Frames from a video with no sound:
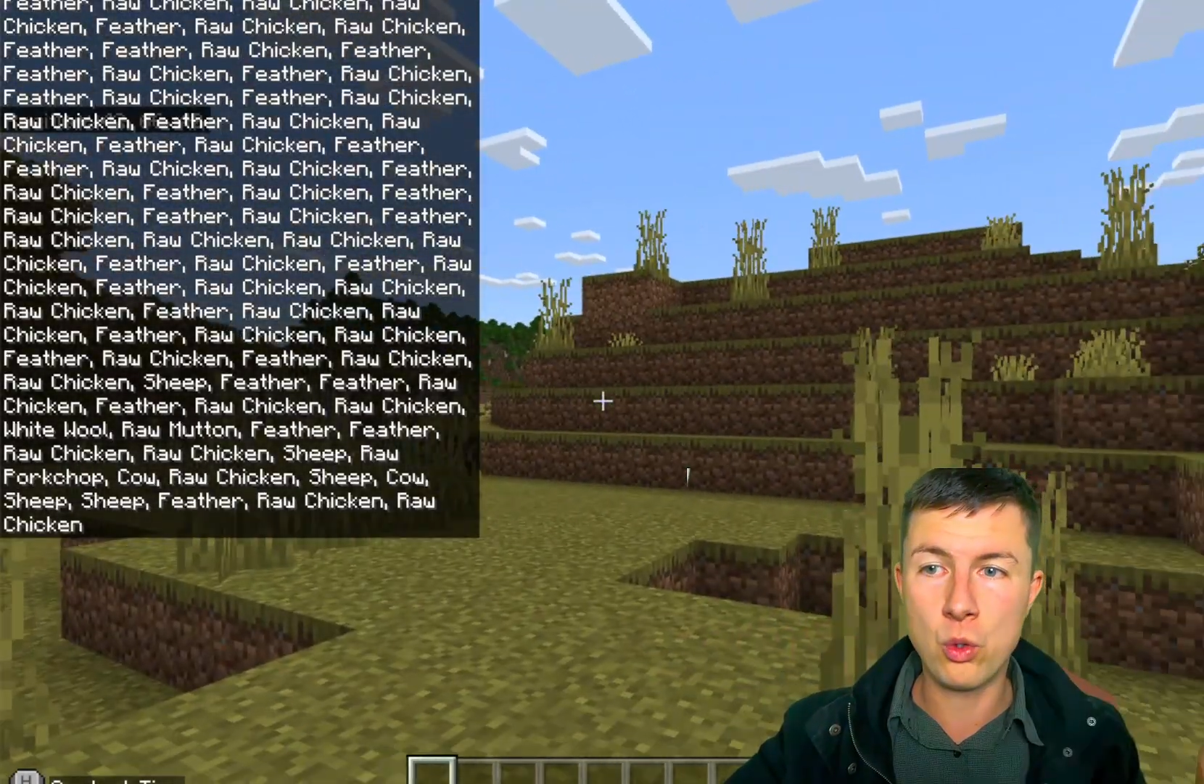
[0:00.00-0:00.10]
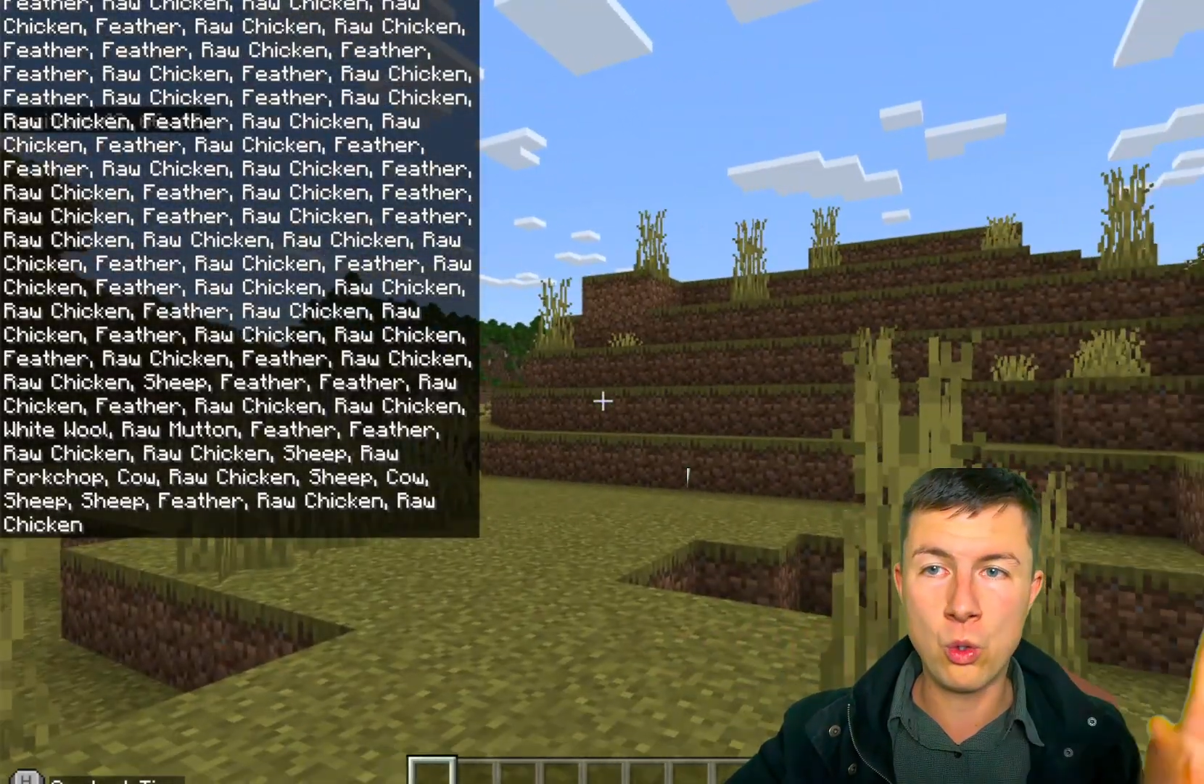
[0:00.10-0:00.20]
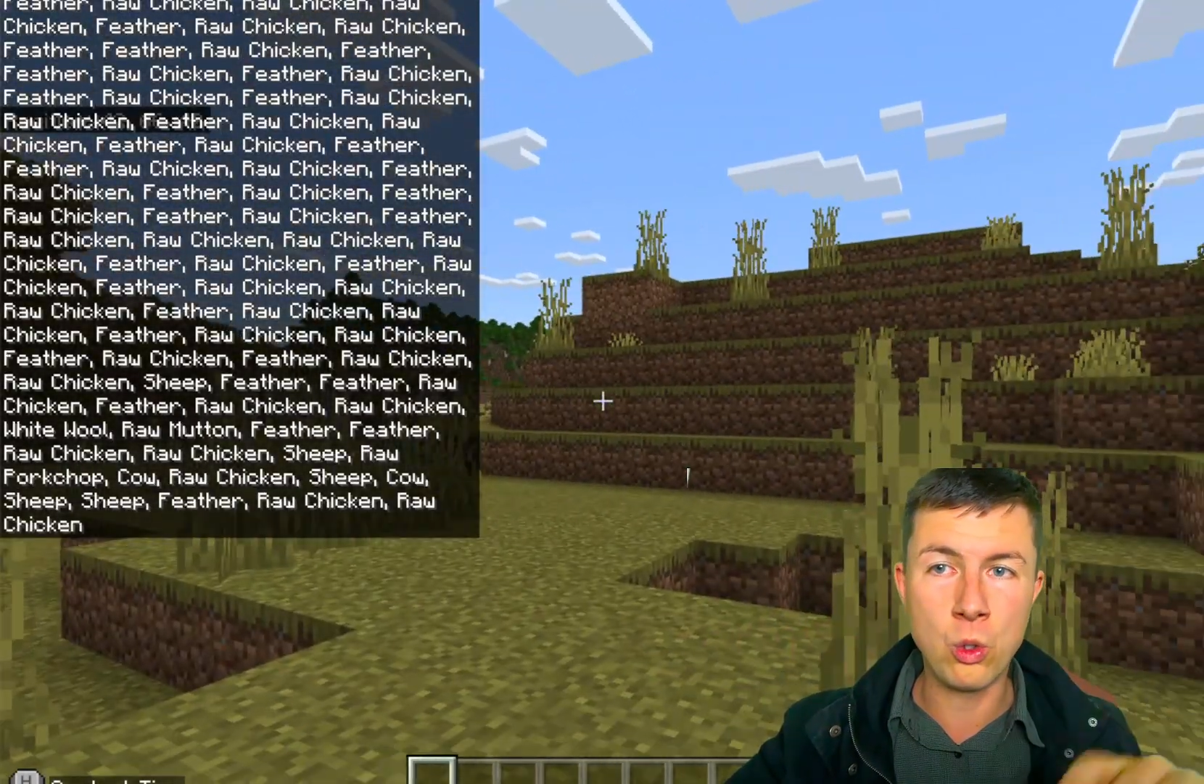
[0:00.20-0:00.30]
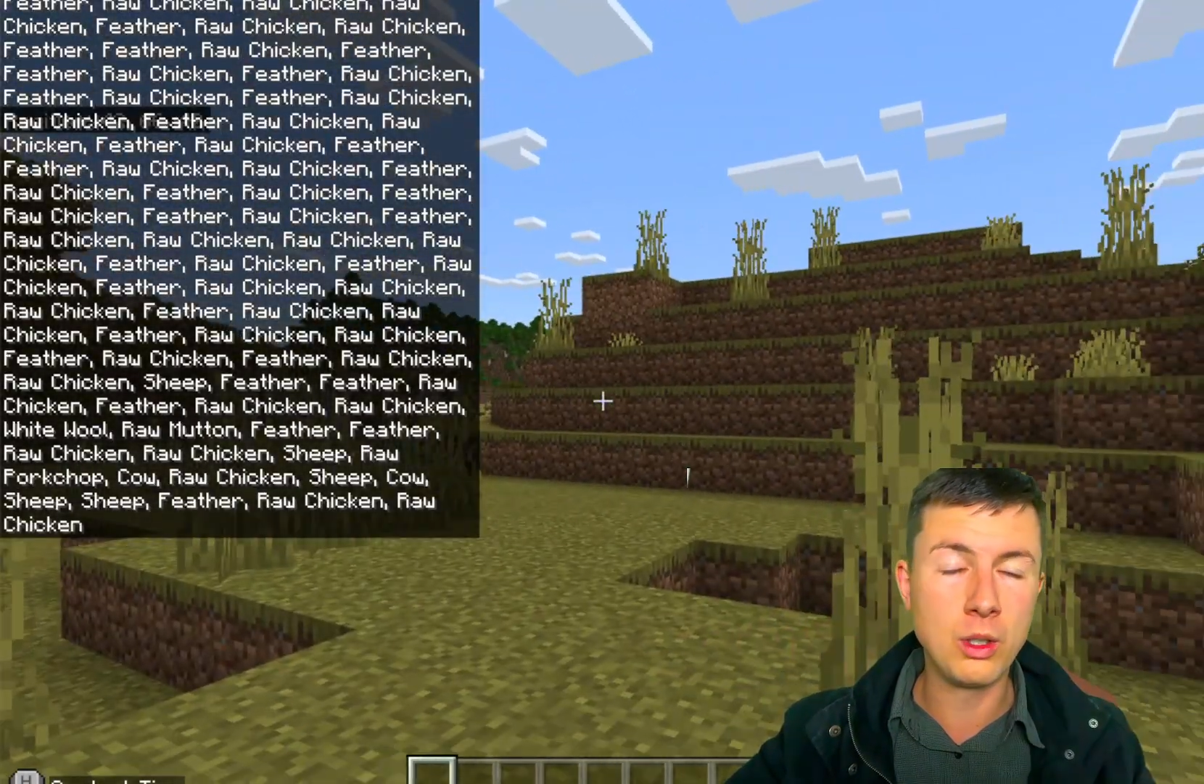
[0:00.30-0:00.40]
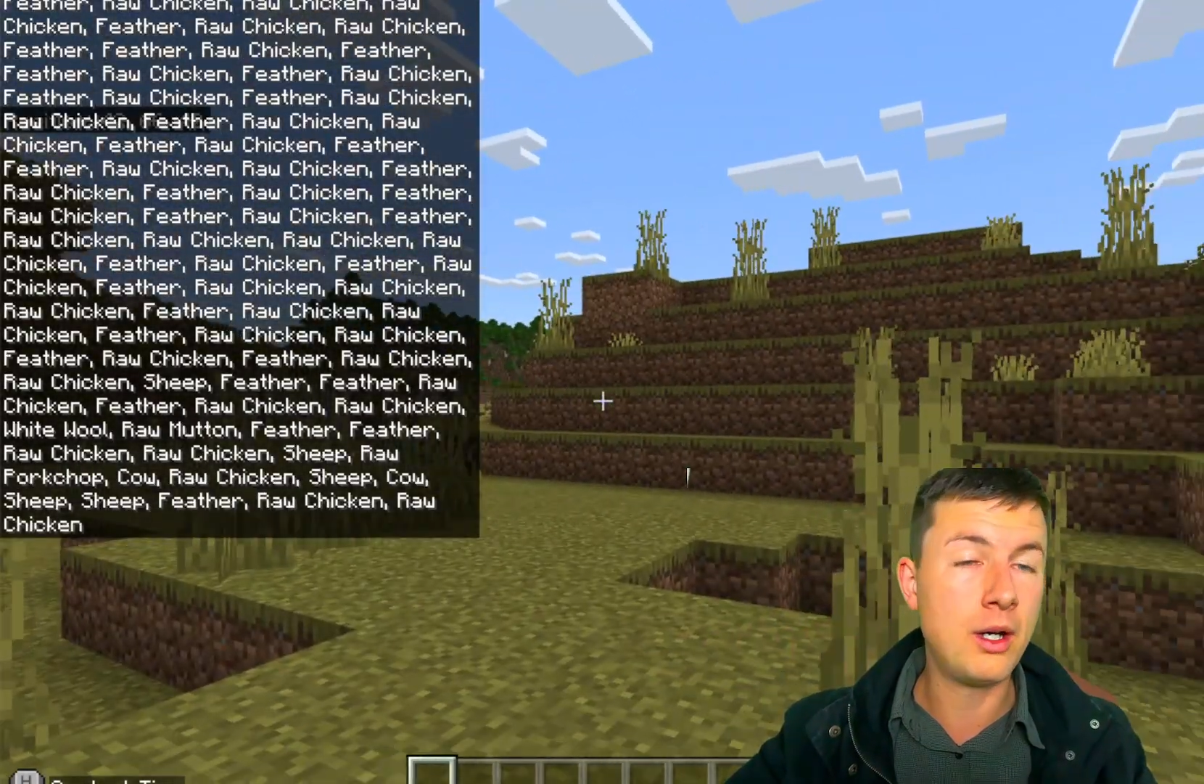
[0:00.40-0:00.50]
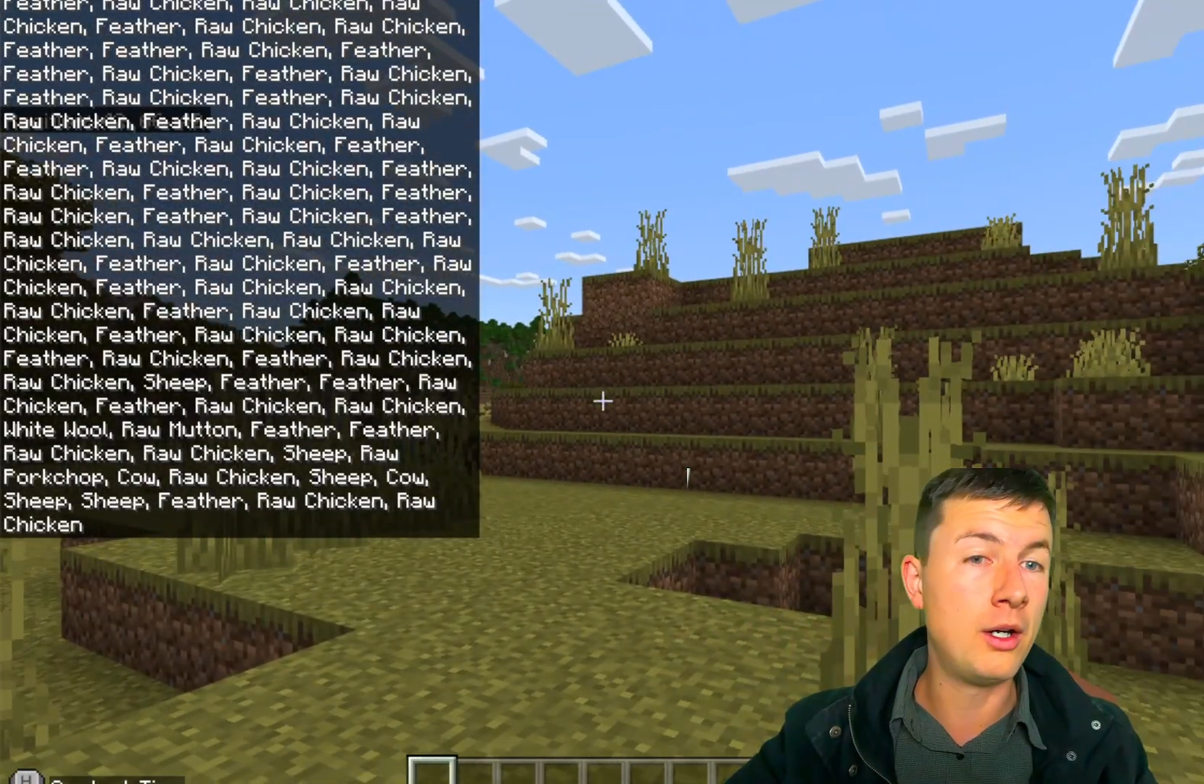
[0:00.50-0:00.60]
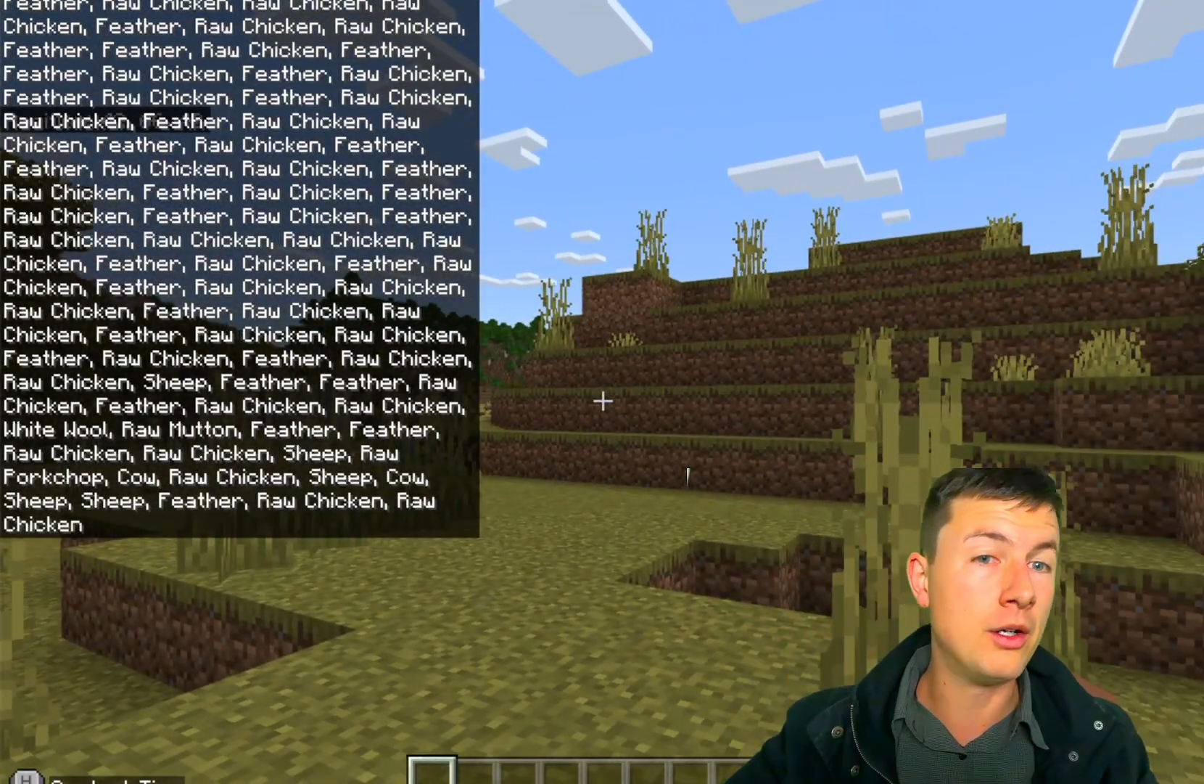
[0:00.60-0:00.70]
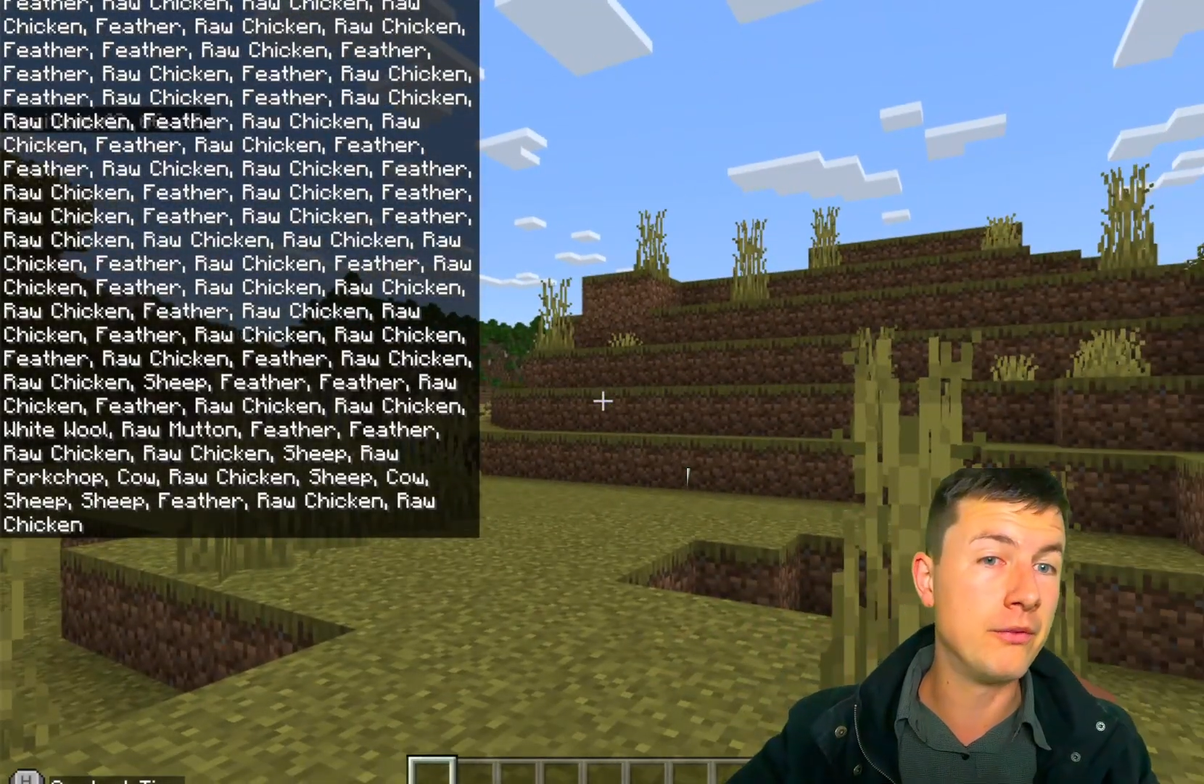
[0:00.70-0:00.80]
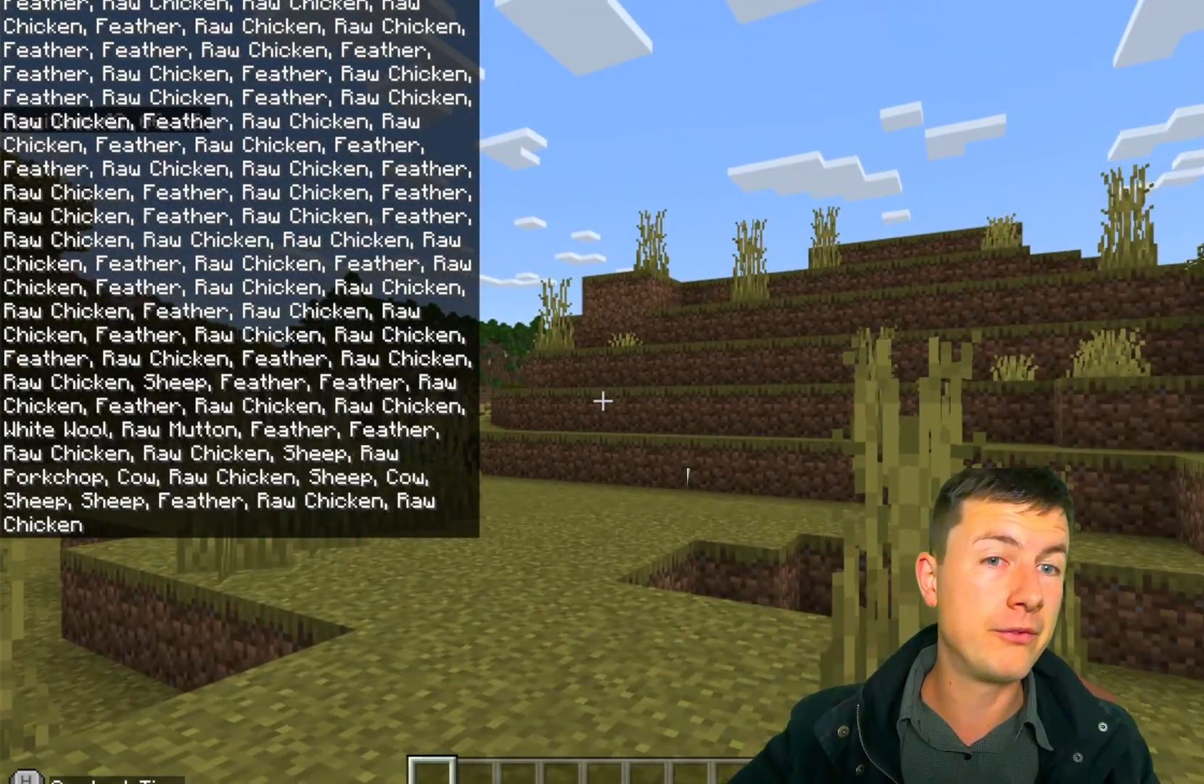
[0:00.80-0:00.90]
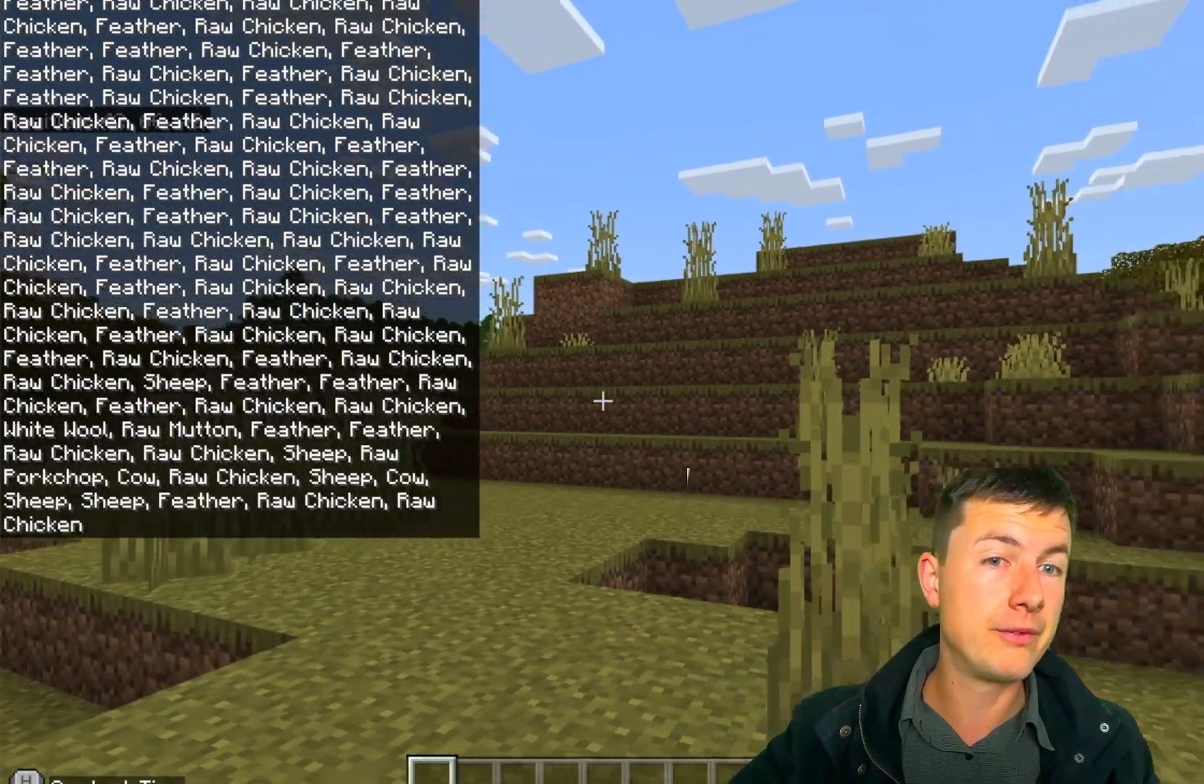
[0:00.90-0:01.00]
all
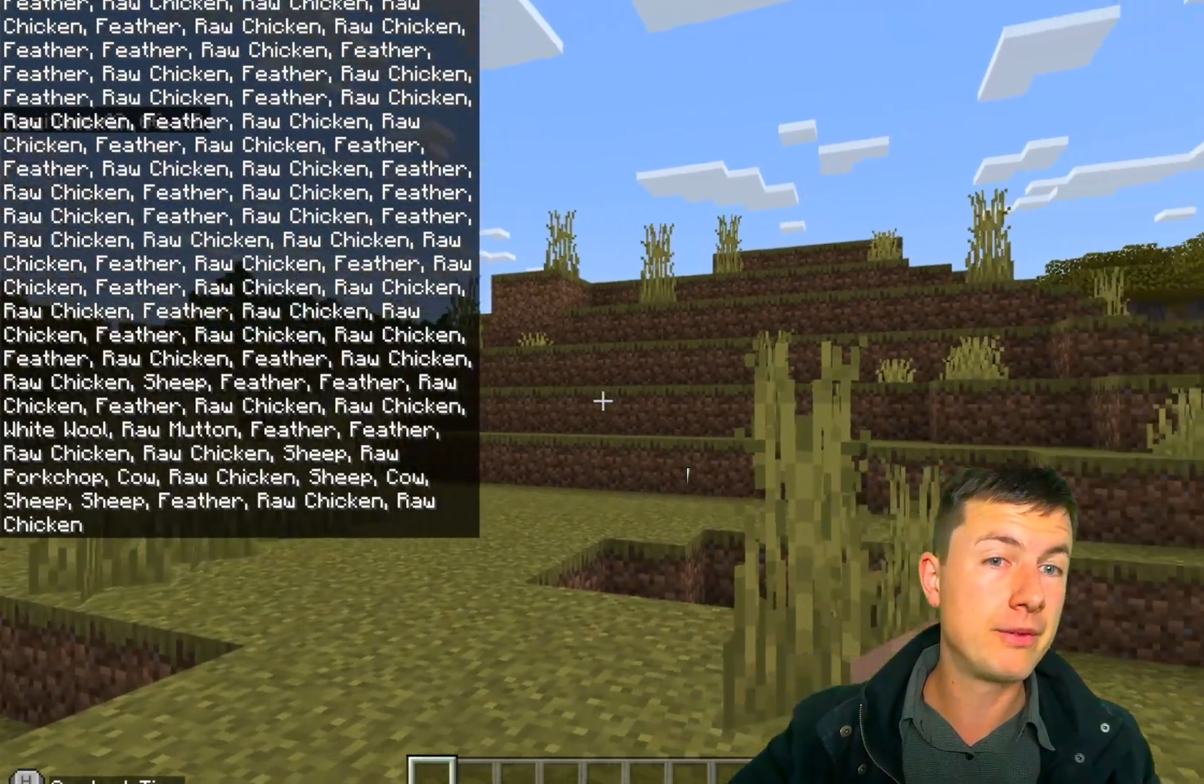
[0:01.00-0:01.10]
of